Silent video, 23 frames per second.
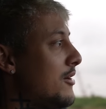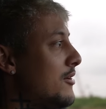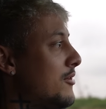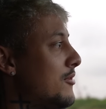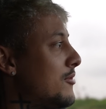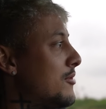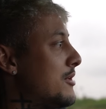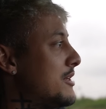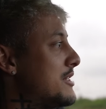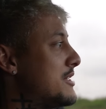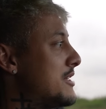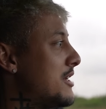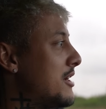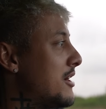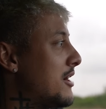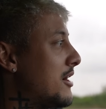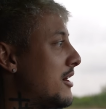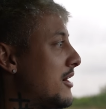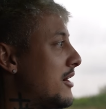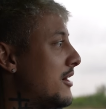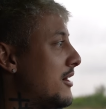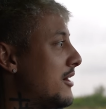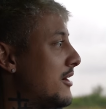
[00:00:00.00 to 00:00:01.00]
was,
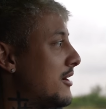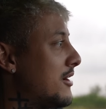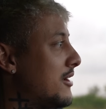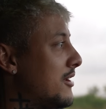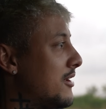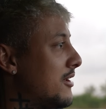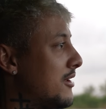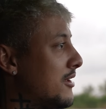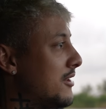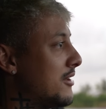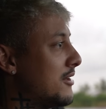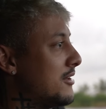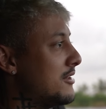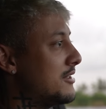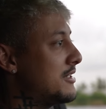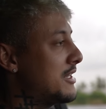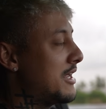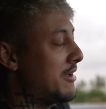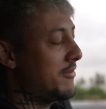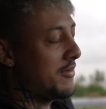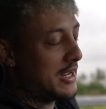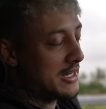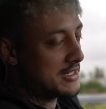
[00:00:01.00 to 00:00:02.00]
uh, to
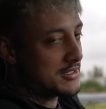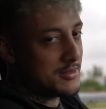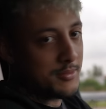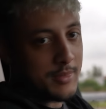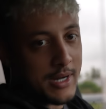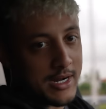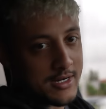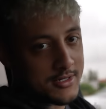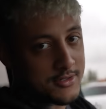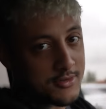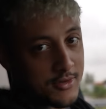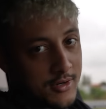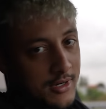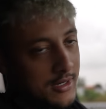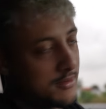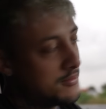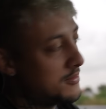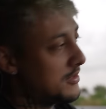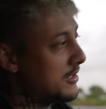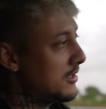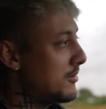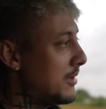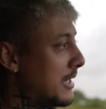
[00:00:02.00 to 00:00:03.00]
give you guys some backstory,
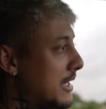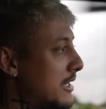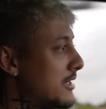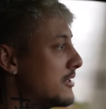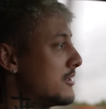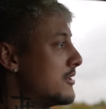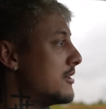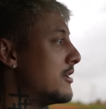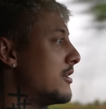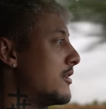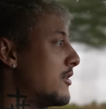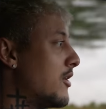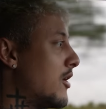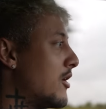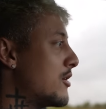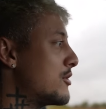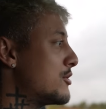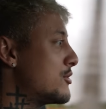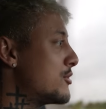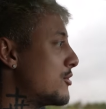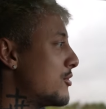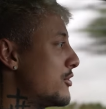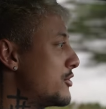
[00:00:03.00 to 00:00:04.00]
make it long
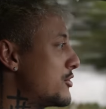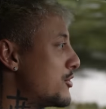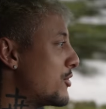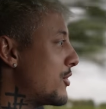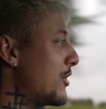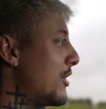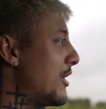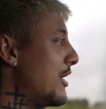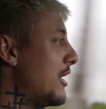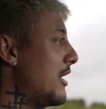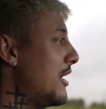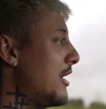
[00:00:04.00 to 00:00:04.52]
story short,